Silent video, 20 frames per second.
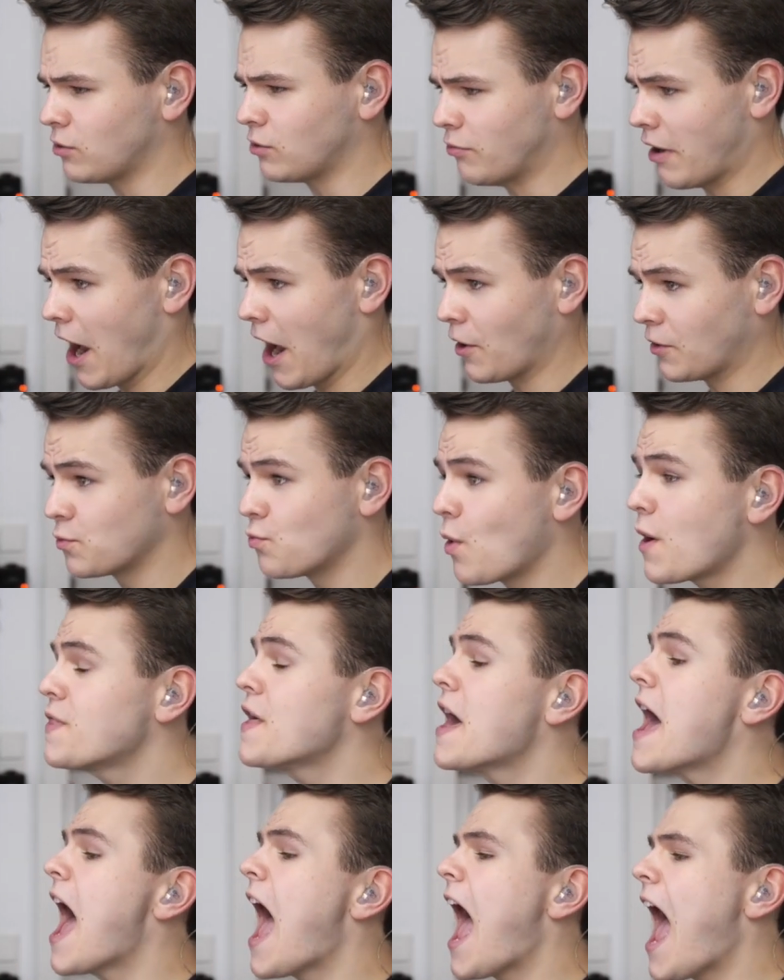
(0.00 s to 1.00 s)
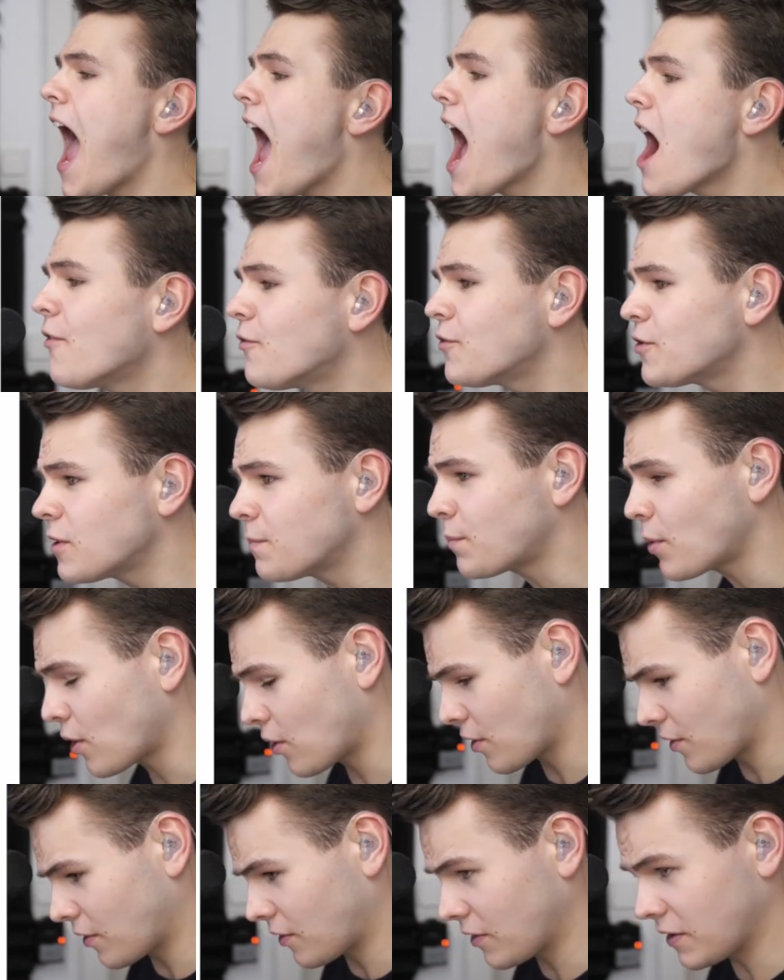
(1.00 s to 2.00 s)
around with
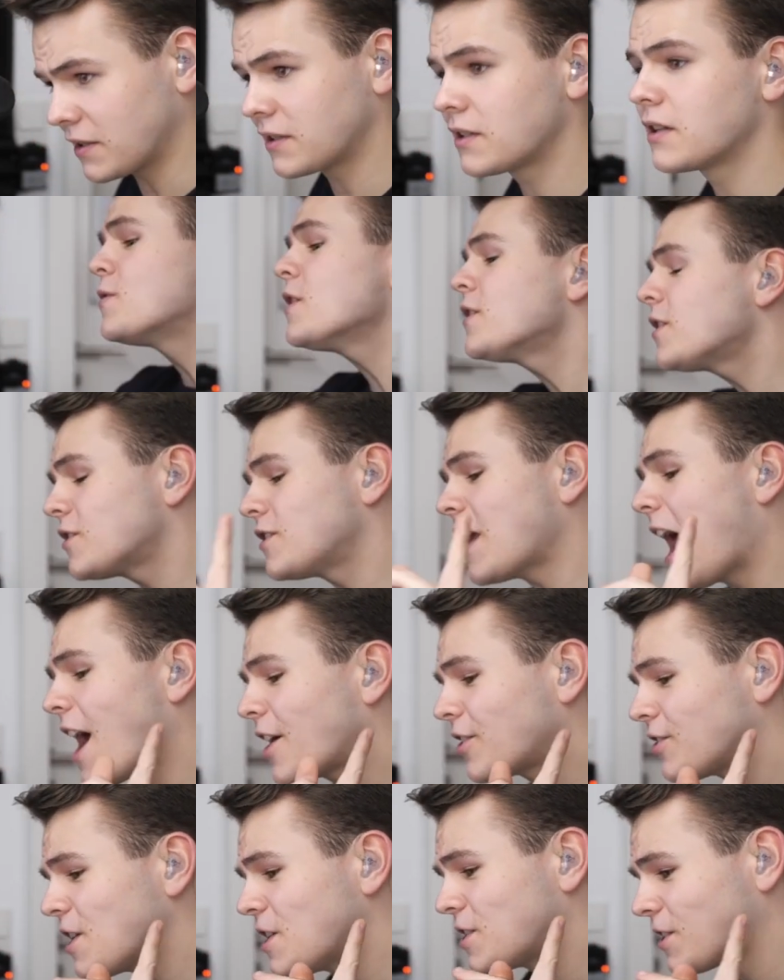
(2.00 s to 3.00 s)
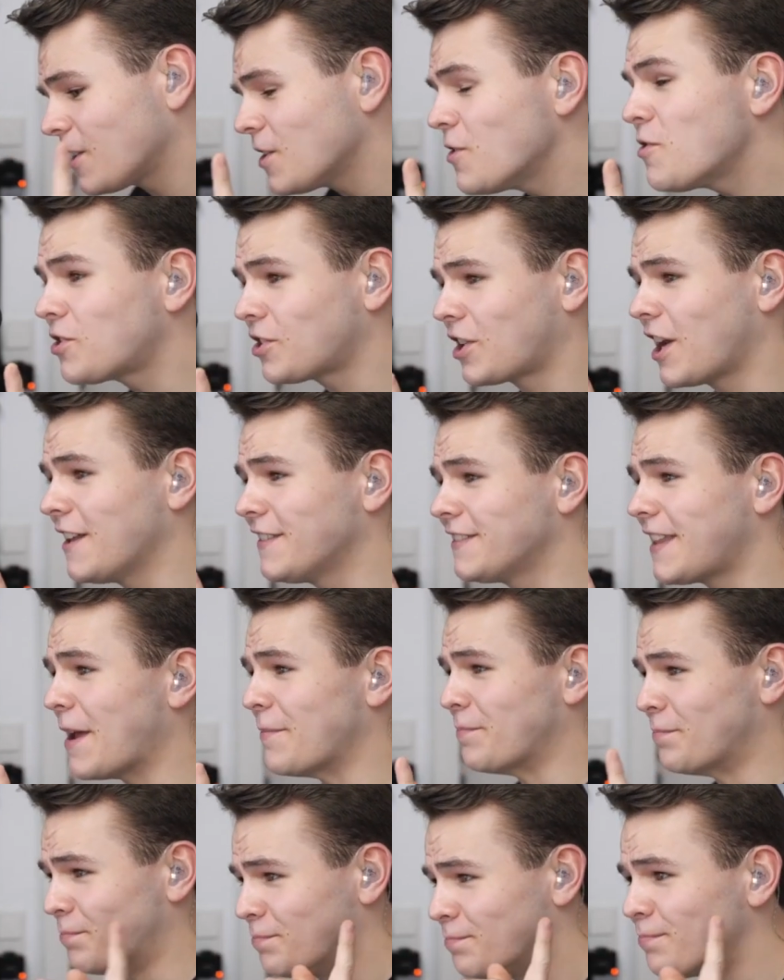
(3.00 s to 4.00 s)
Afterburners. This is actually a solution
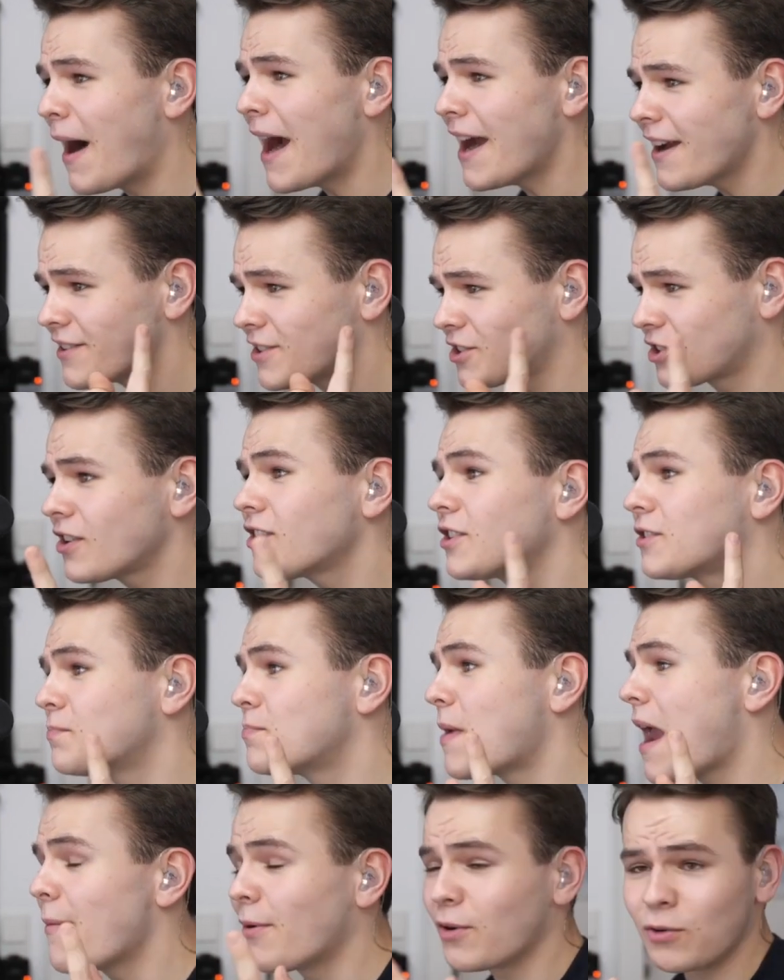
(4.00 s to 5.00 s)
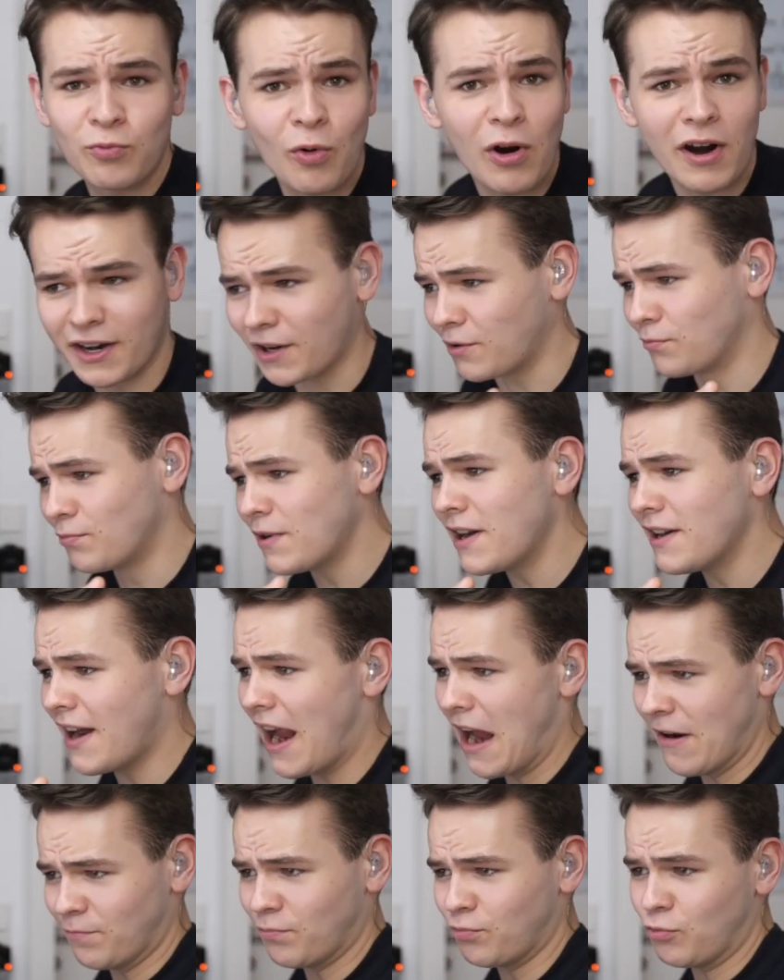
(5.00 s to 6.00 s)
that might just be able to work in real
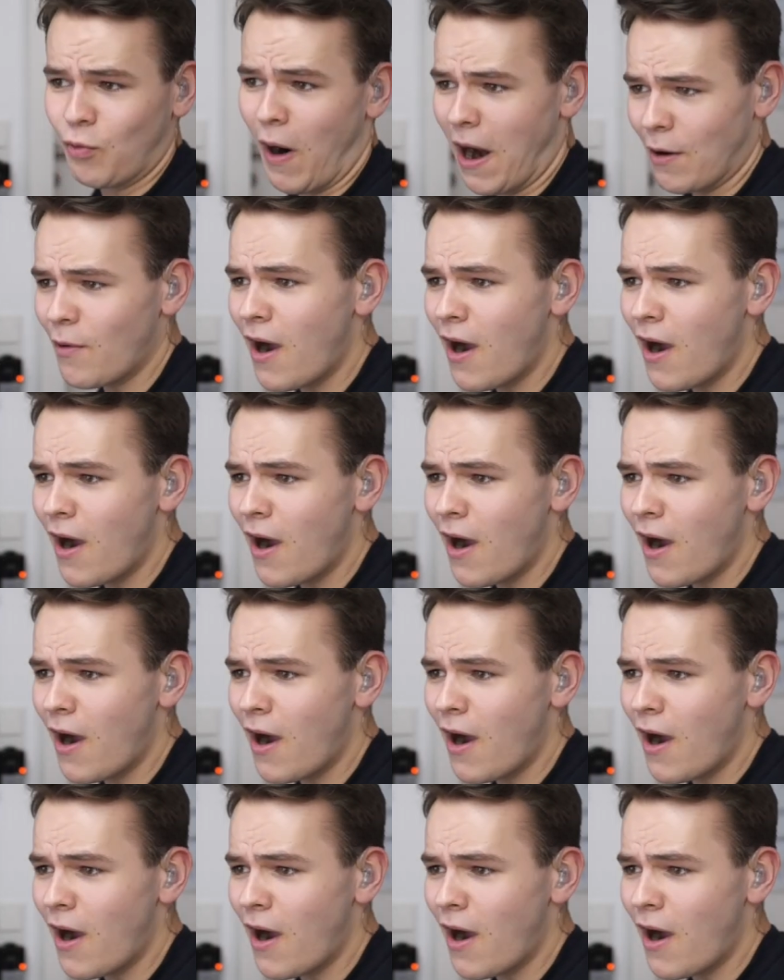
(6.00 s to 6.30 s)
life quite